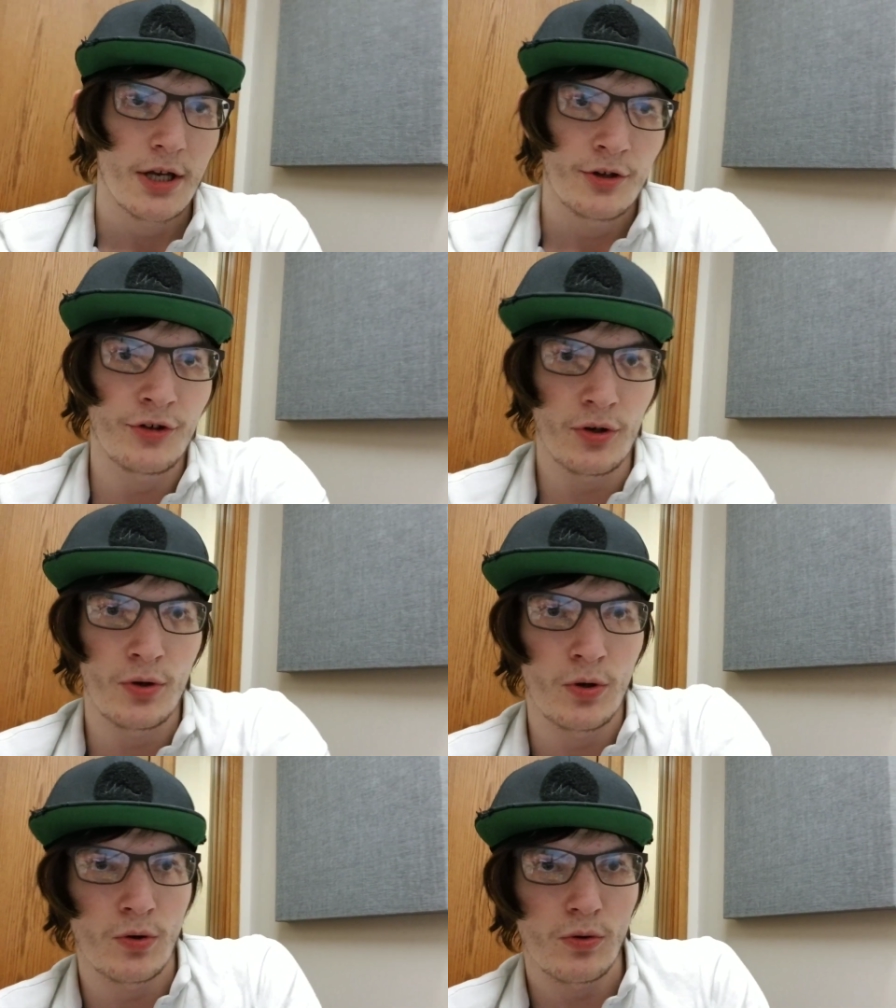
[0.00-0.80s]

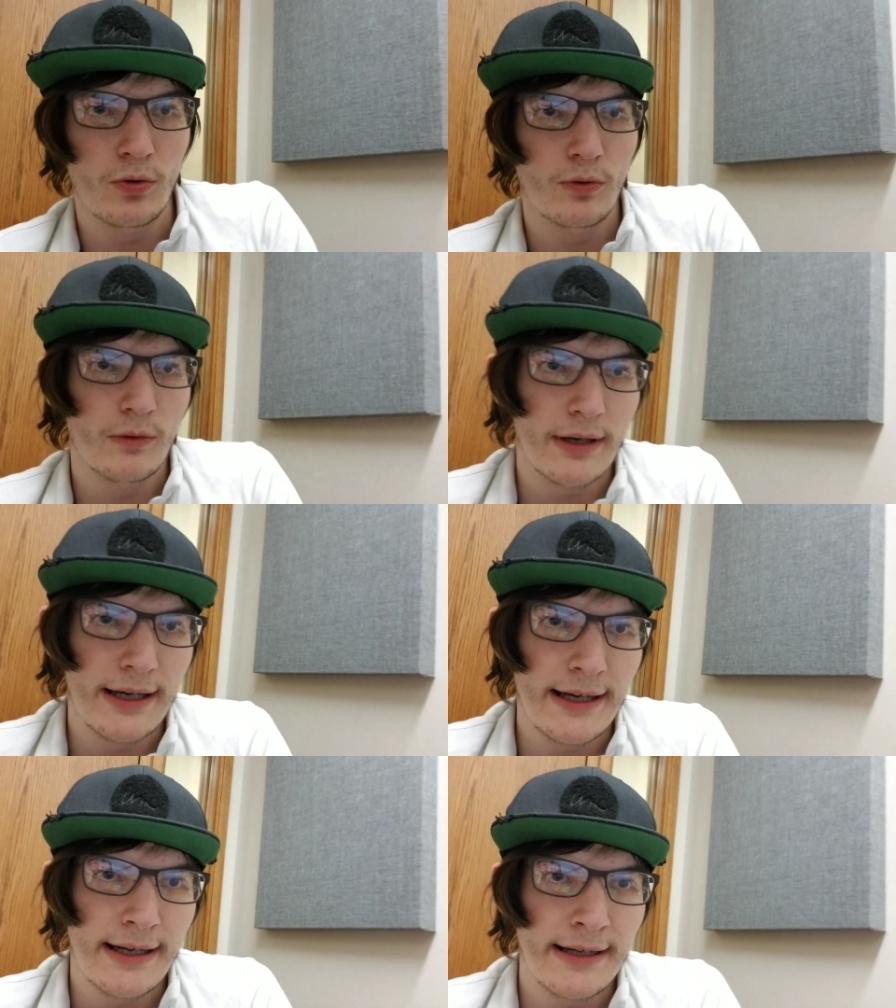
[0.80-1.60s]
So,
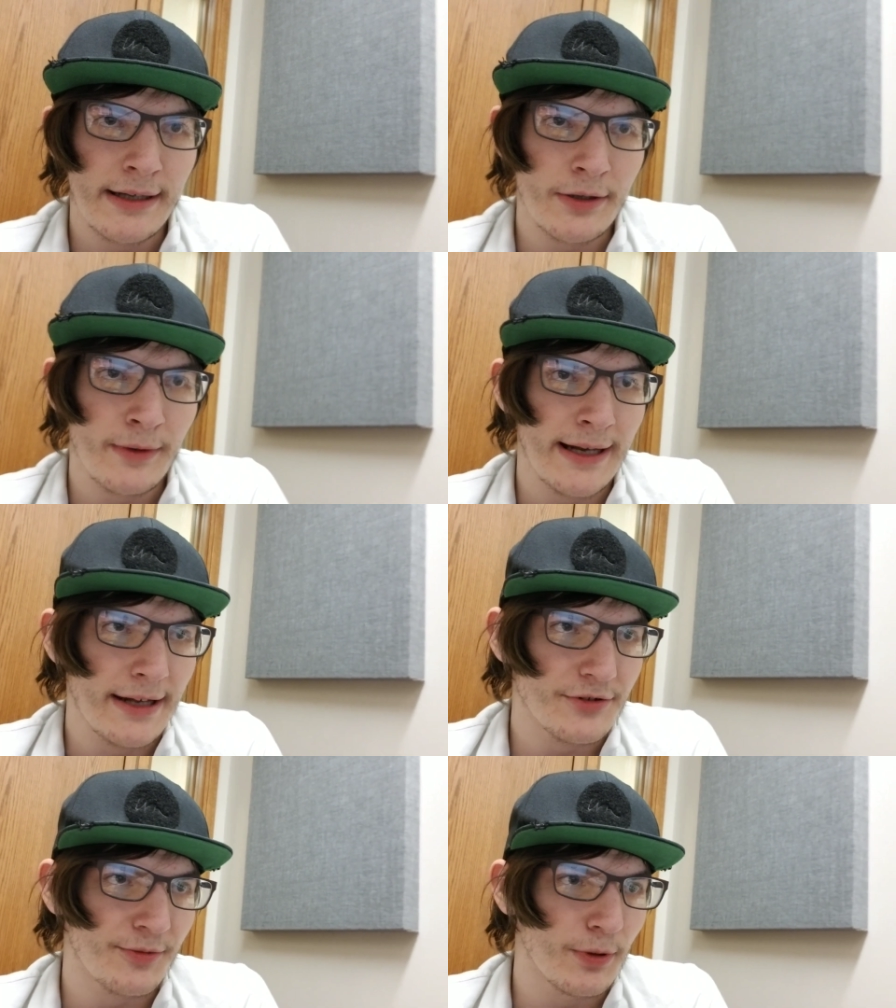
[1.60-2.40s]
and I don't want
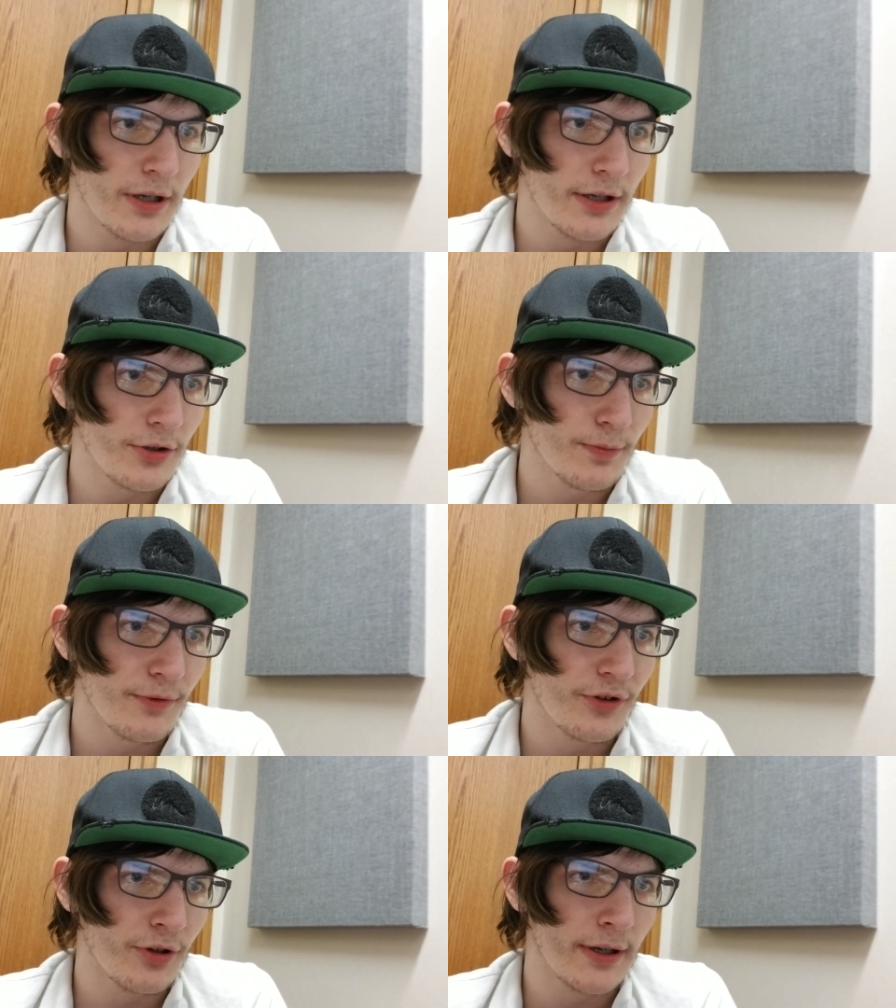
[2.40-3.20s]
address book. Oops,
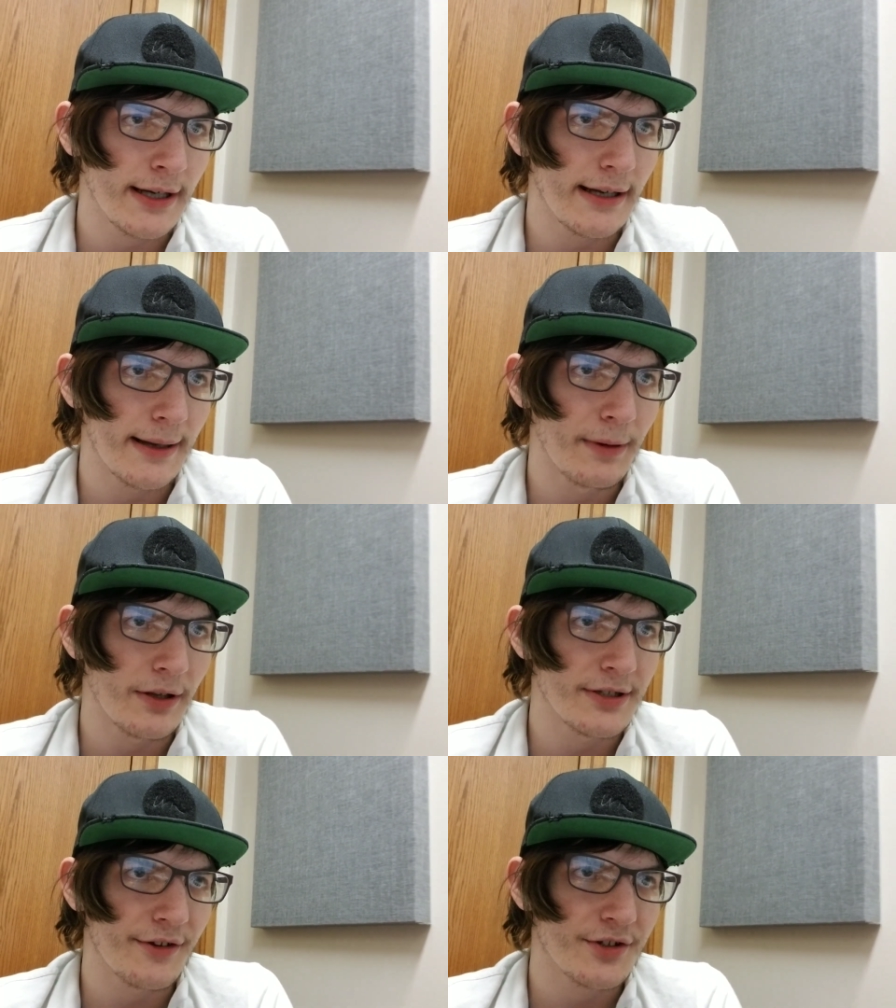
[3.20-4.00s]
sorry. I
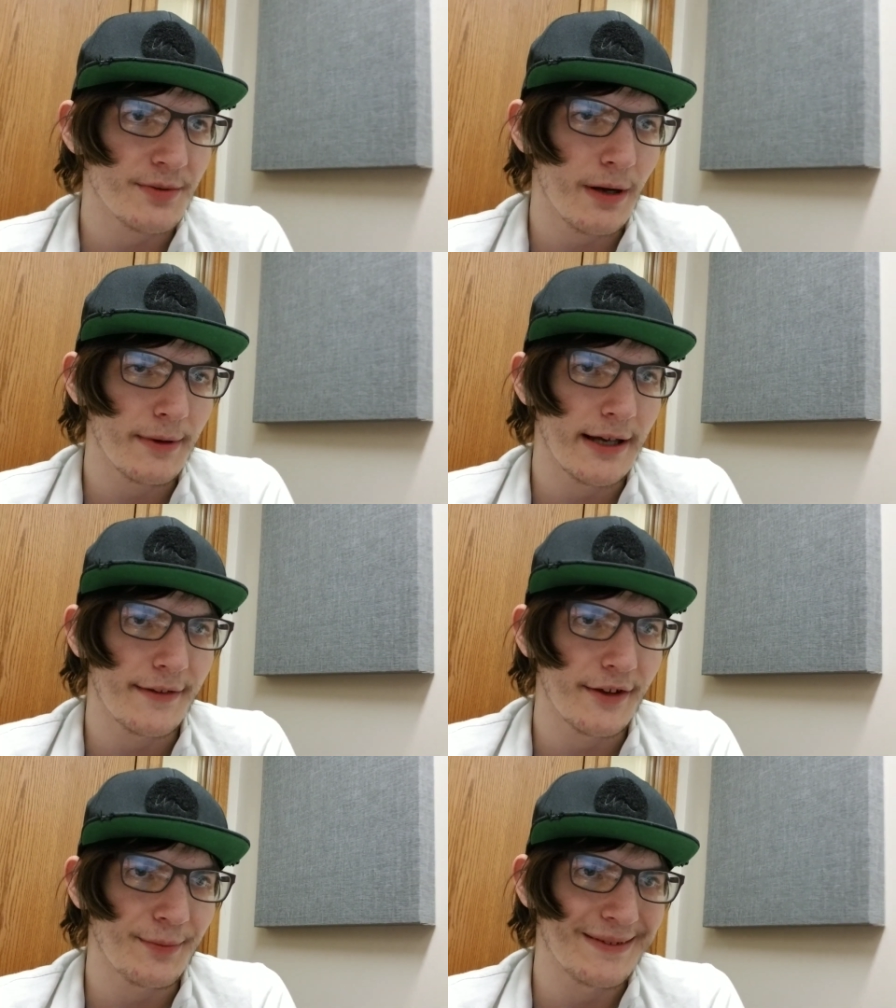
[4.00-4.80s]
apologize. I should probably
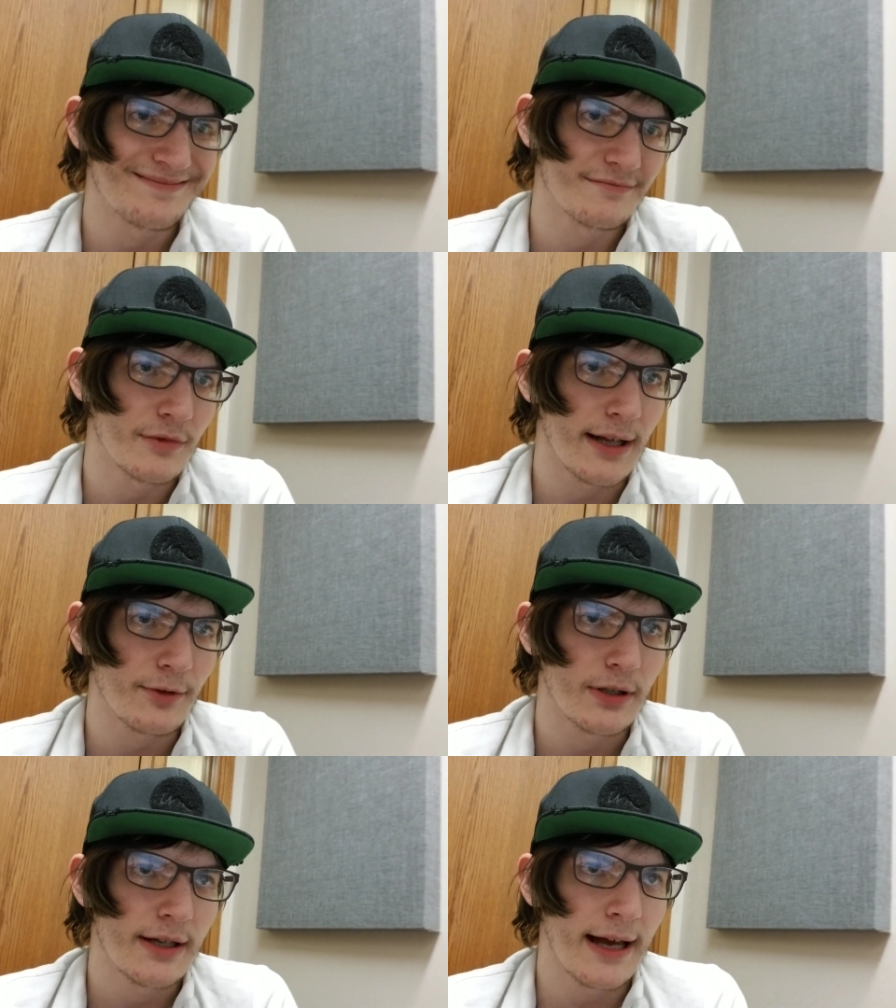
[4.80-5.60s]
cut this, but
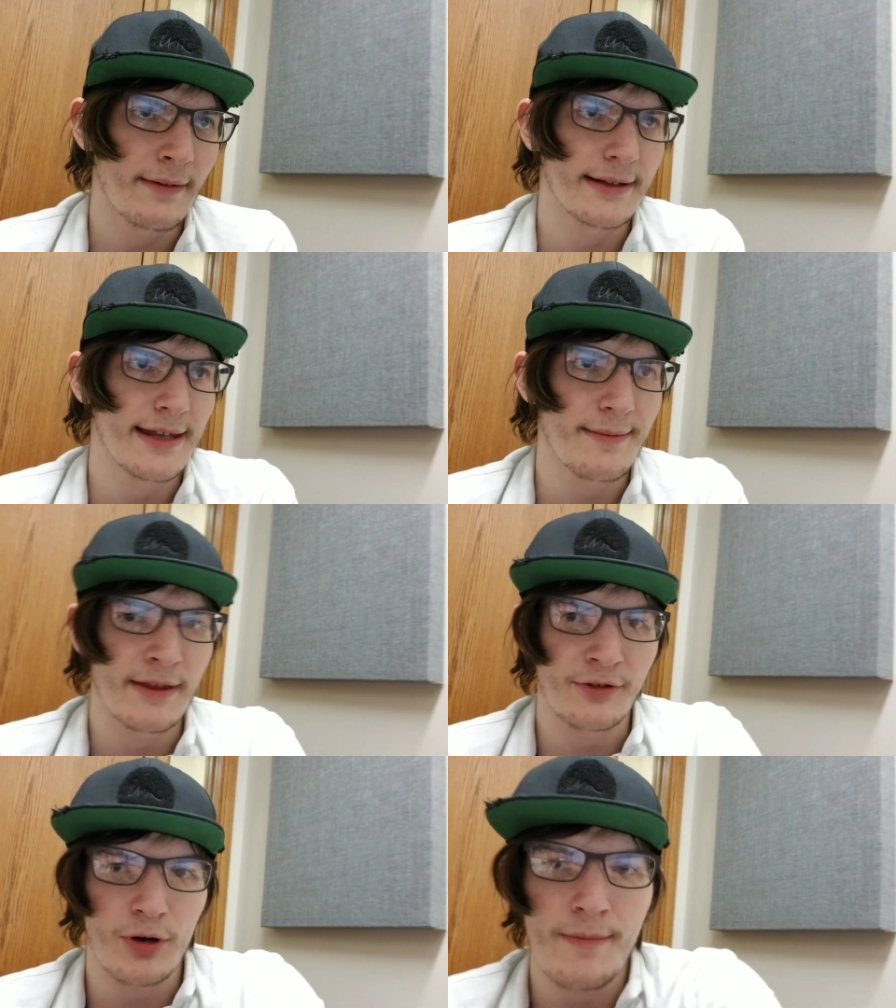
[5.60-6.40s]
whatever. I like to keep
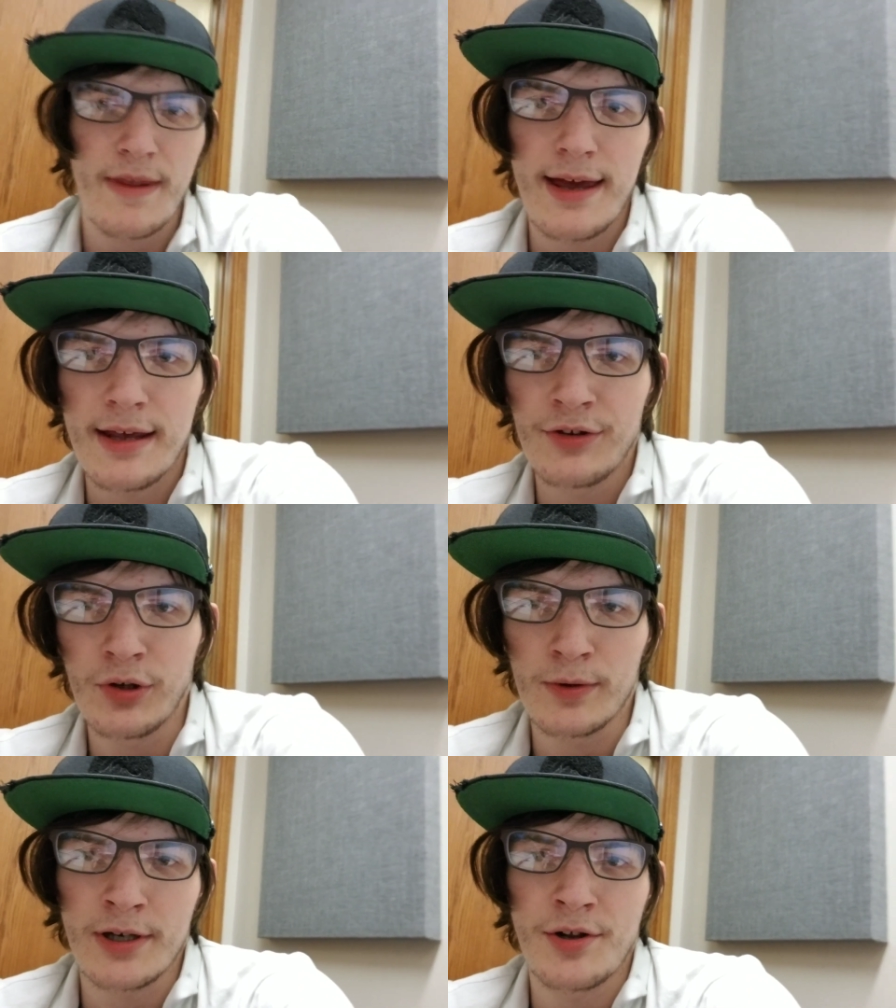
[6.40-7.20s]
things raw.
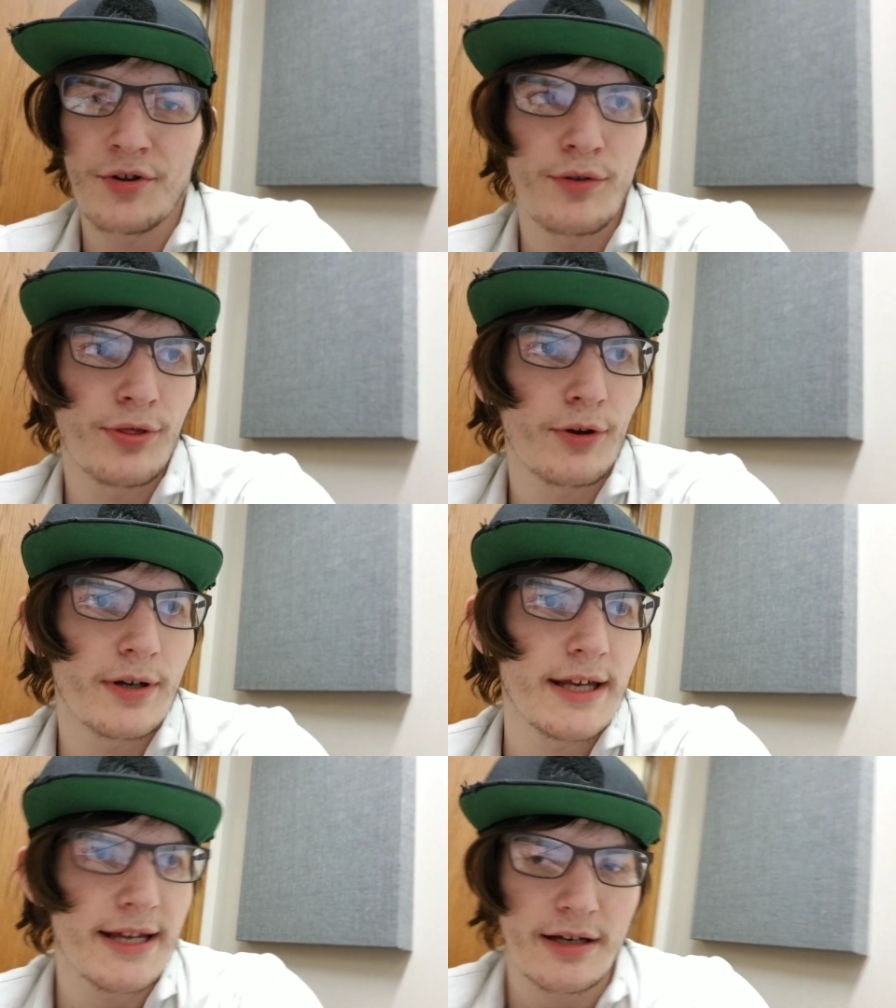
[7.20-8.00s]
So we're going to do
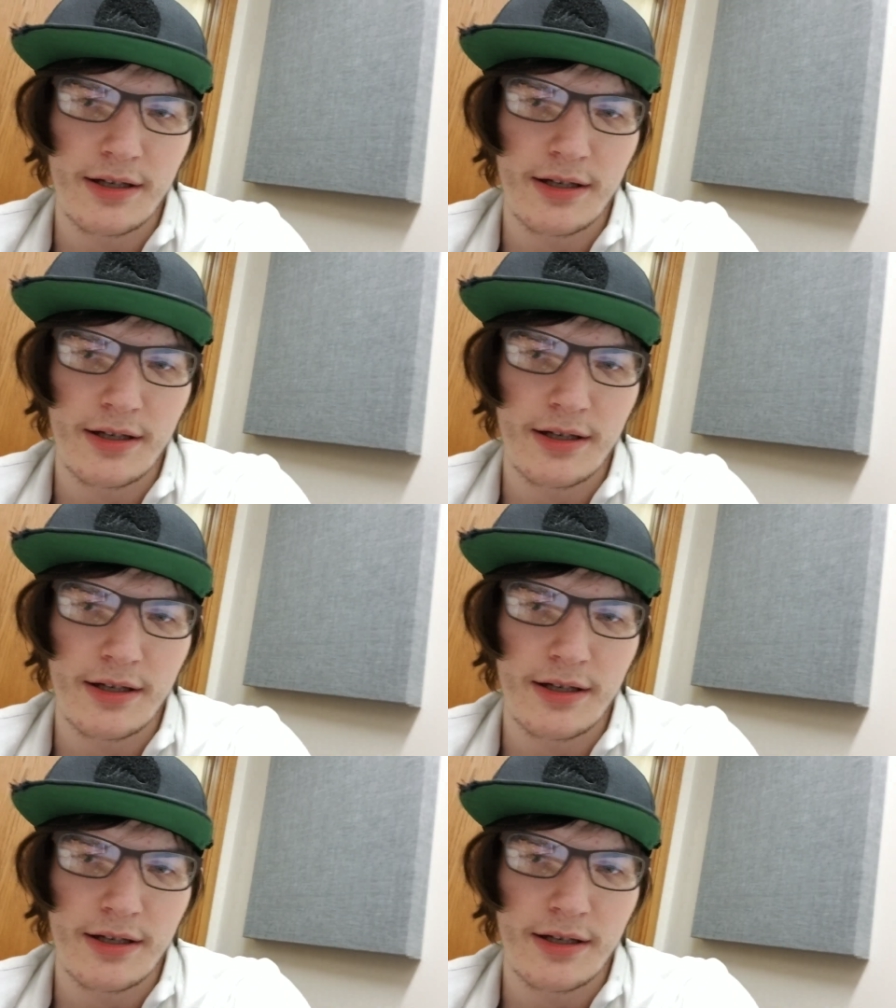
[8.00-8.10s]
30,